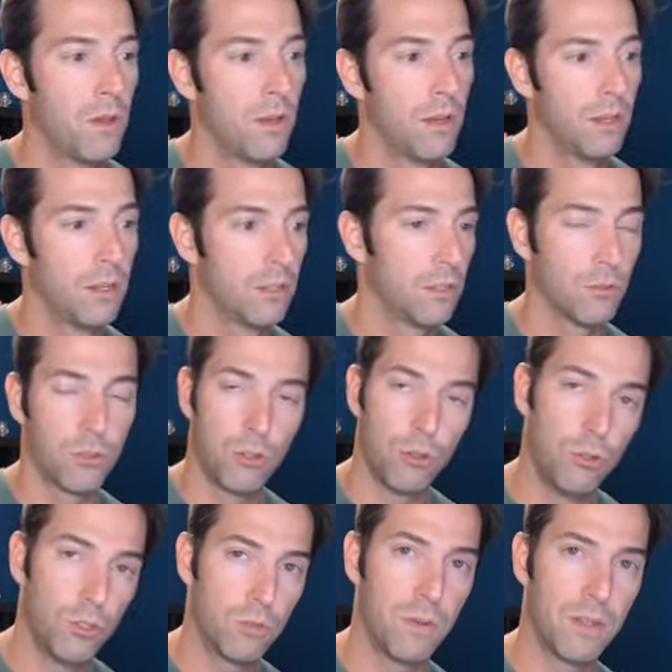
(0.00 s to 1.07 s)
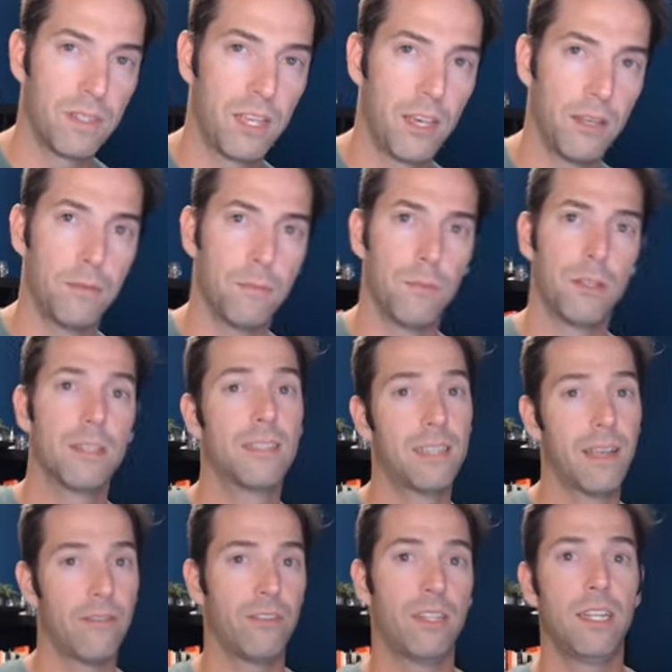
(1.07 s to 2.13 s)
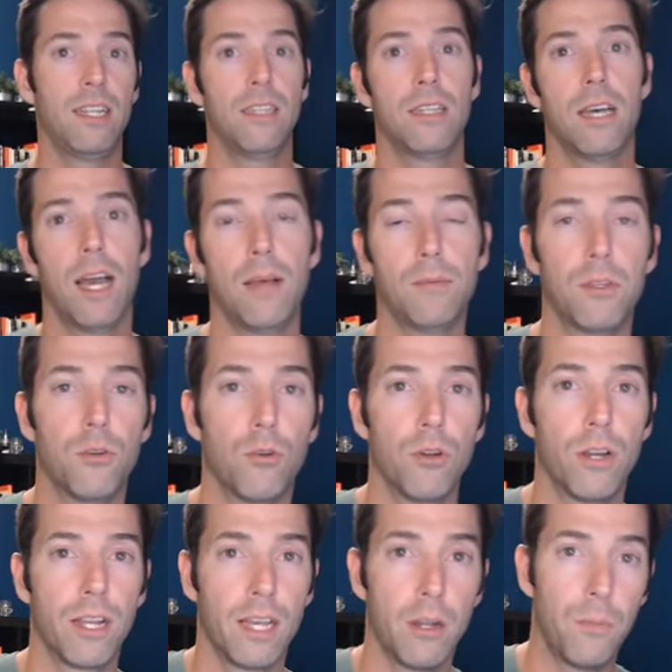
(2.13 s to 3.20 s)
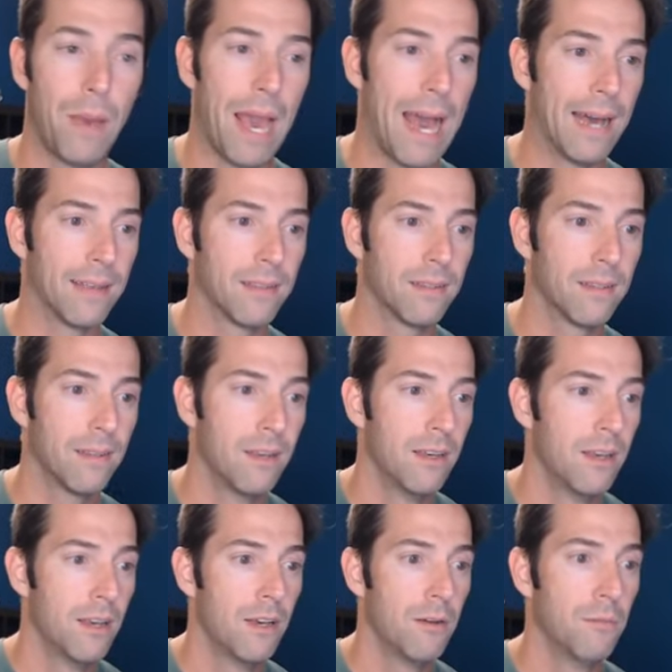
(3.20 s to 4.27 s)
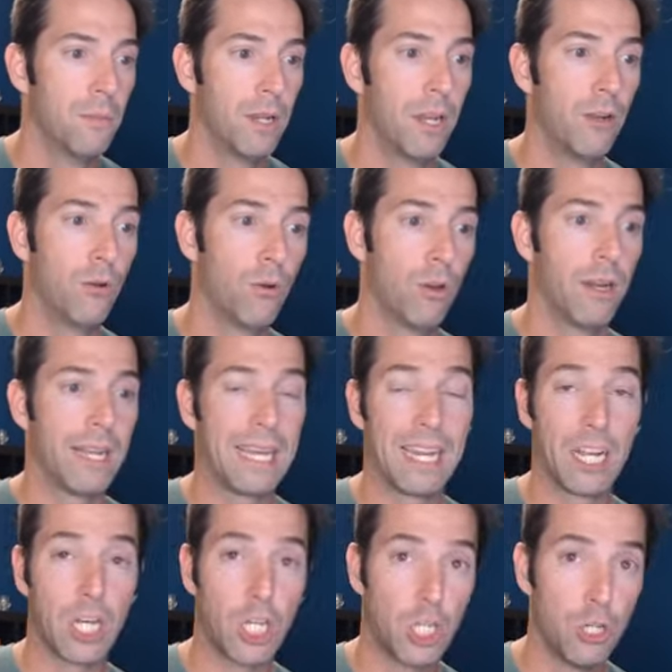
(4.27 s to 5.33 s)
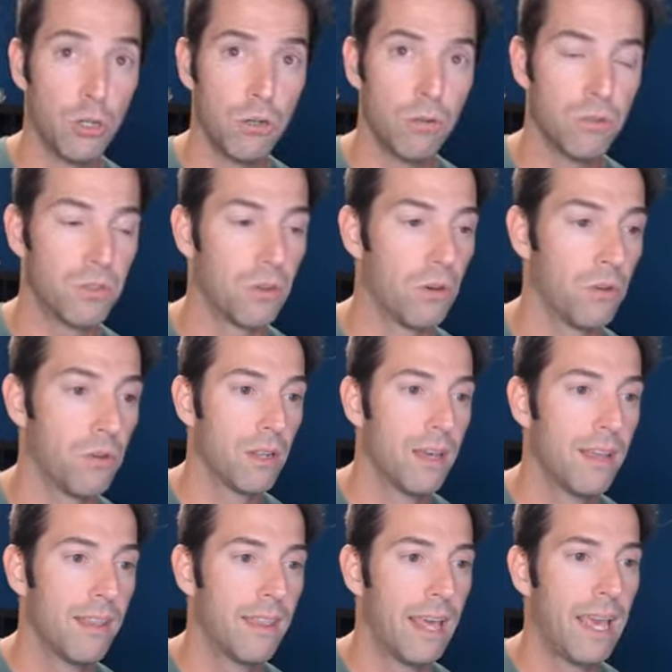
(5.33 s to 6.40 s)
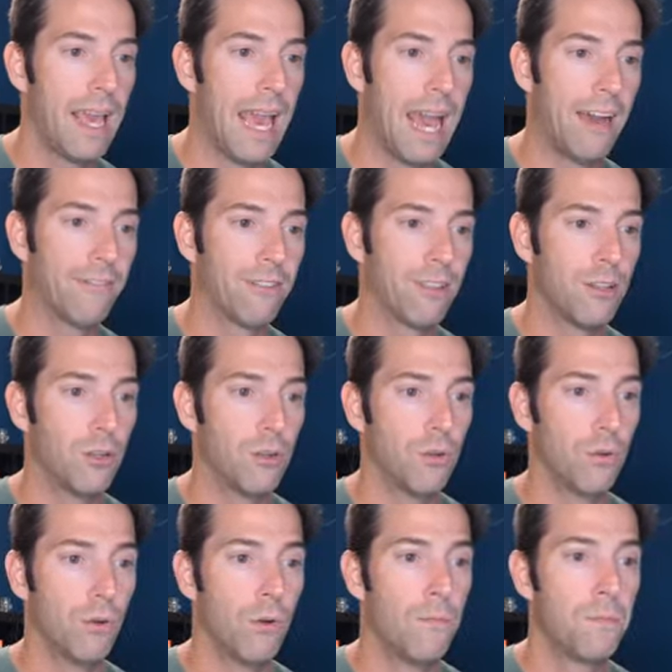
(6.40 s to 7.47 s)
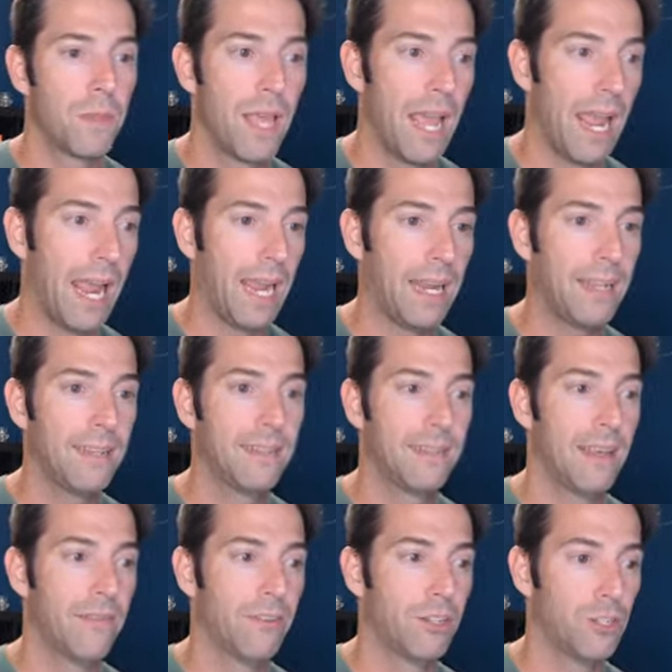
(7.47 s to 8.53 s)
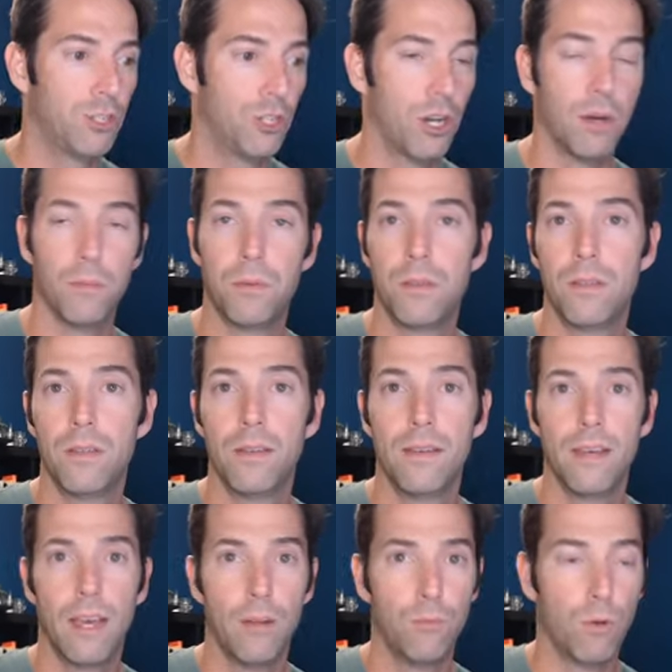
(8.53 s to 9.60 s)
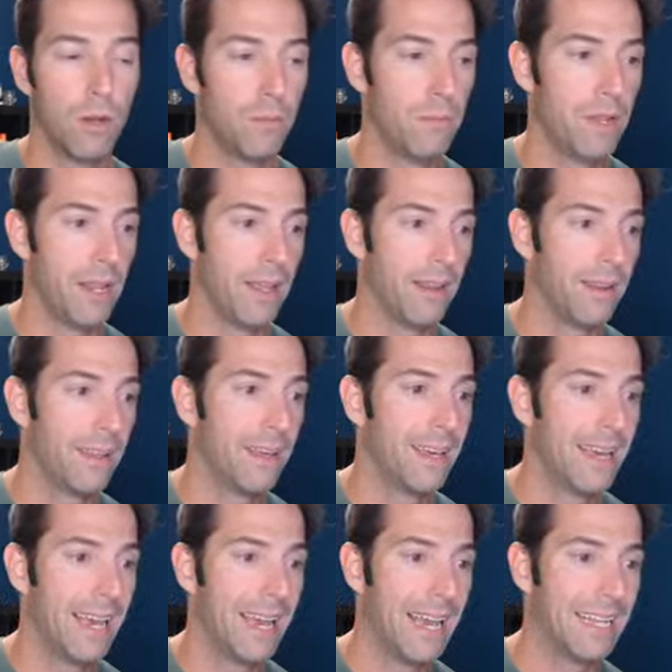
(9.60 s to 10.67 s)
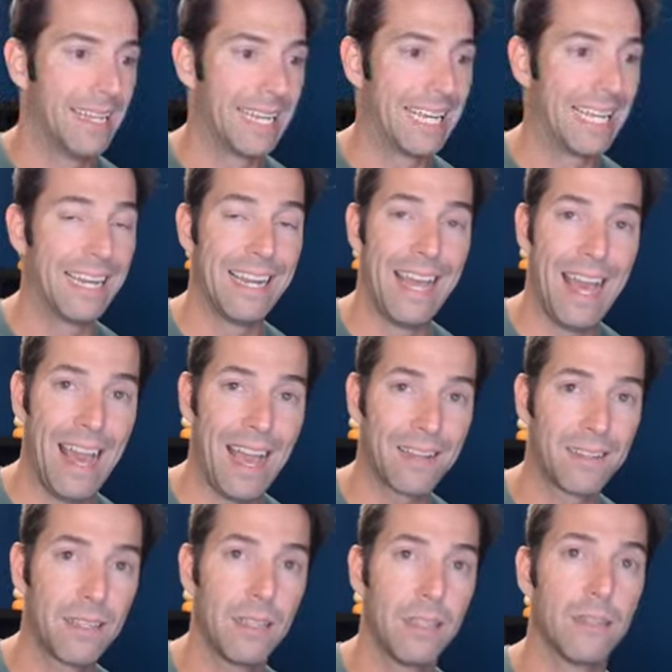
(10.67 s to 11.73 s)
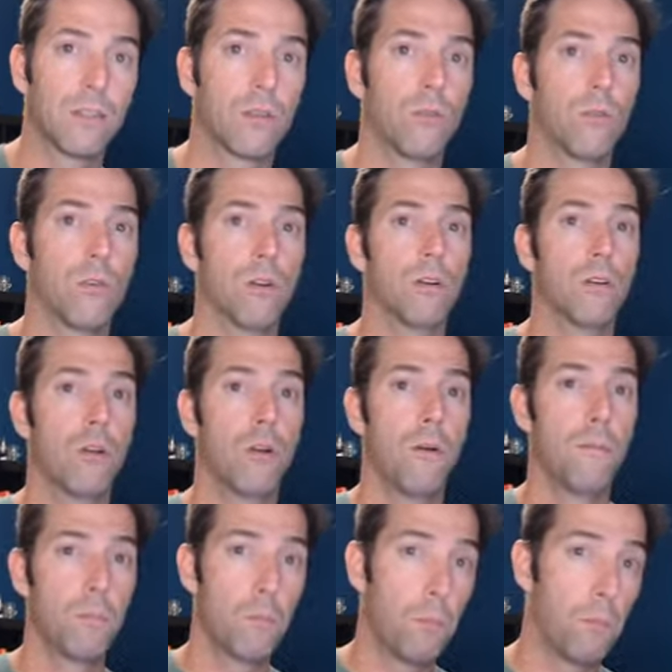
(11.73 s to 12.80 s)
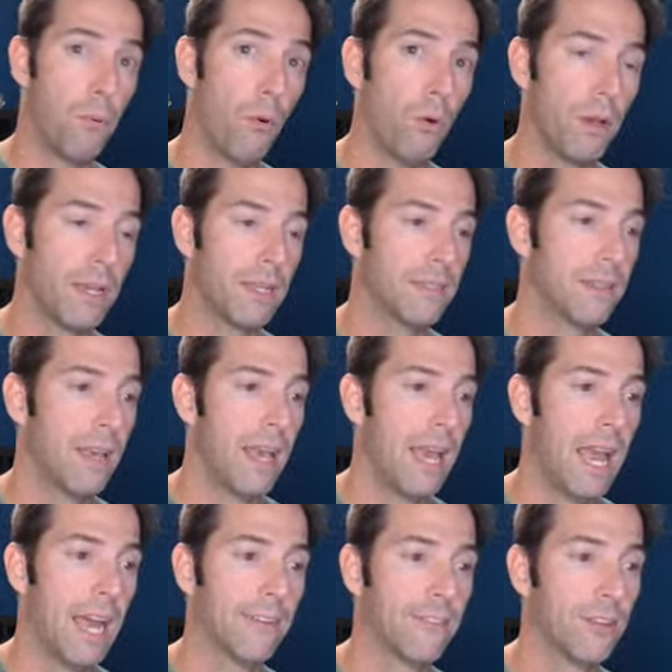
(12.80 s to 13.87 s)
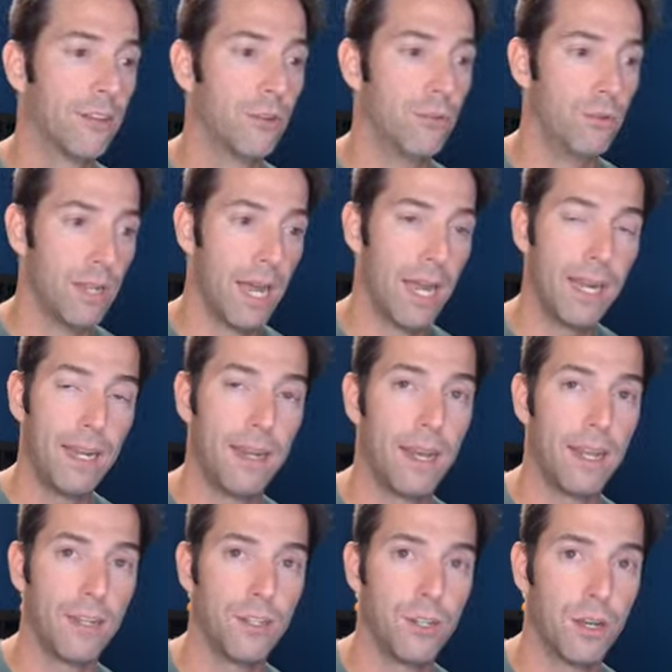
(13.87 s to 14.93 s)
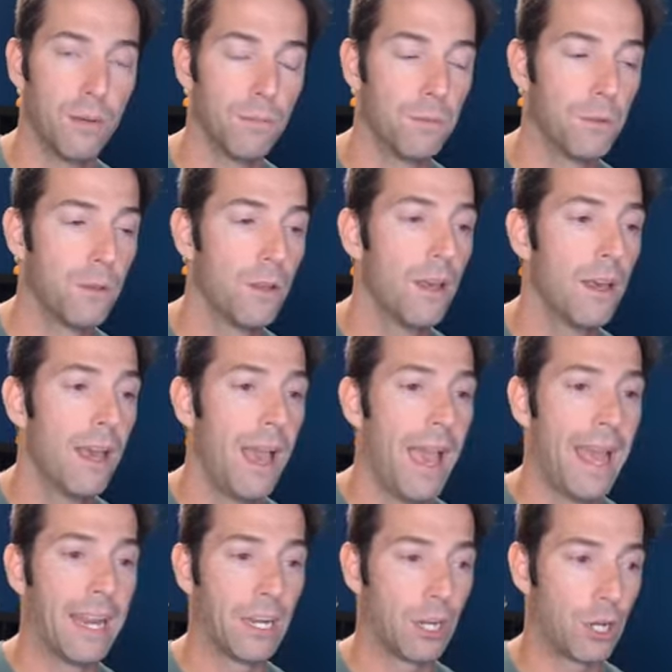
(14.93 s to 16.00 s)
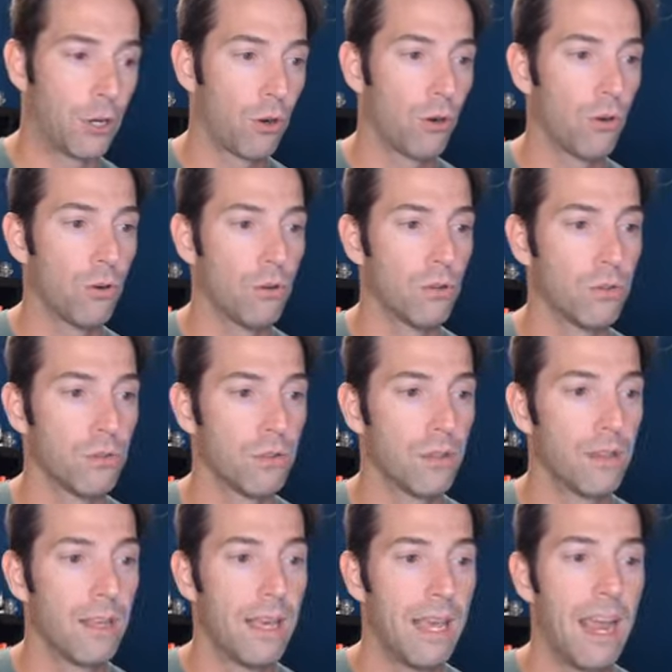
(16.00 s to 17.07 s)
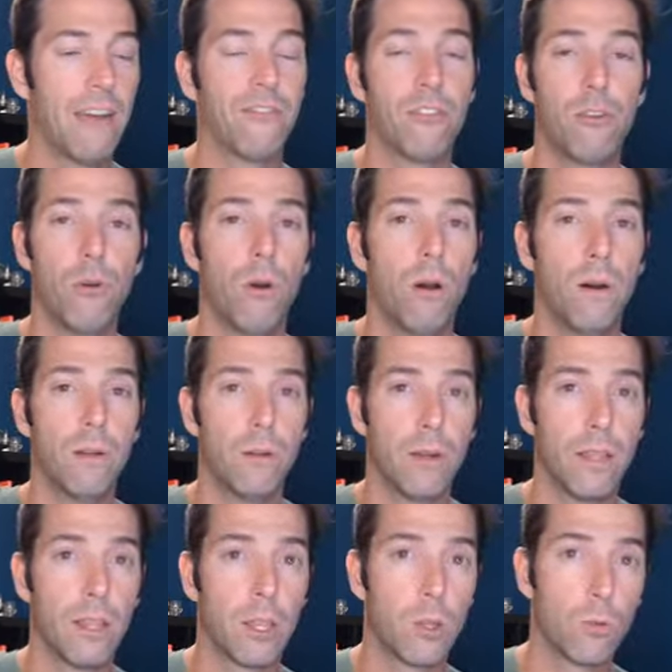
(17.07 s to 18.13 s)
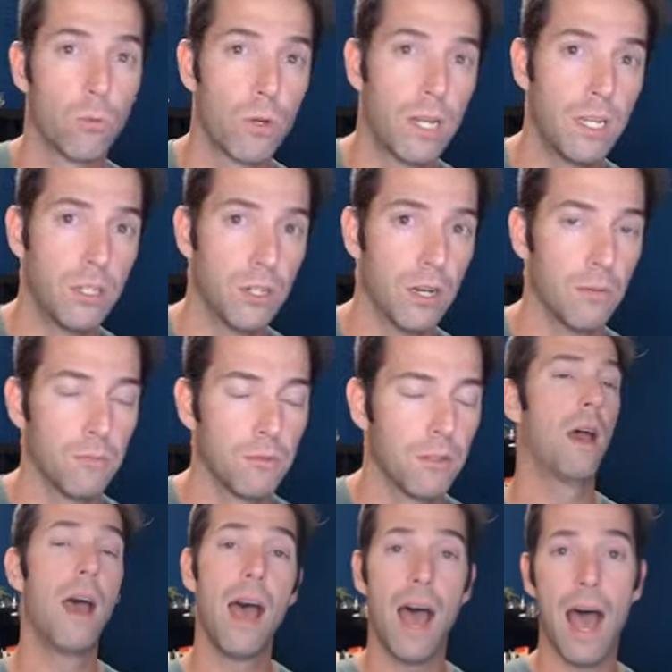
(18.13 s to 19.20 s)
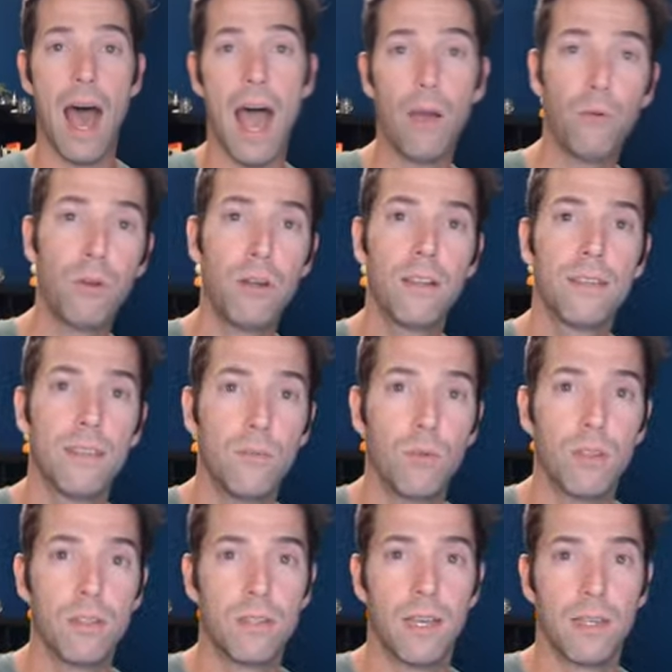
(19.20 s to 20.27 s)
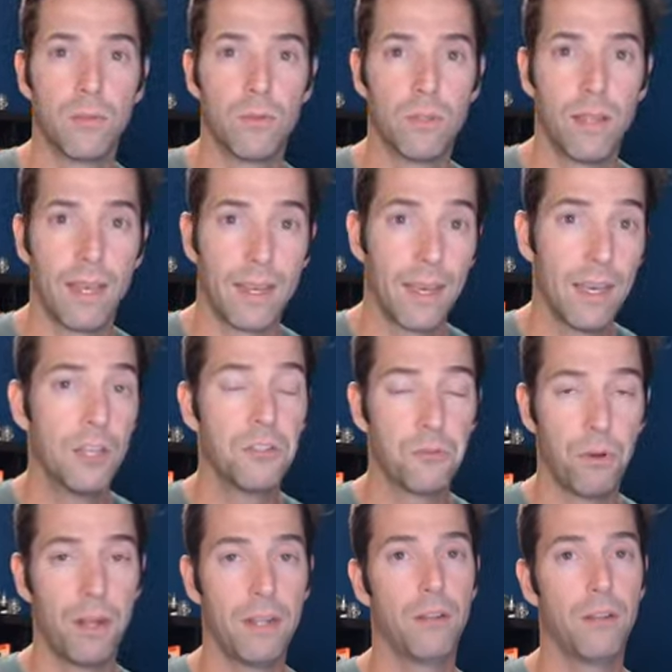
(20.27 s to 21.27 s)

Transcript: So students must skip 17 times in order to get a pass, but in order to get a good result, they have to do 87 jumps in 1 minute. And to get an excellent score, boys have to do 99 jumps and girls have to do 103 jumps. I wanted to see what this test was like, so I did it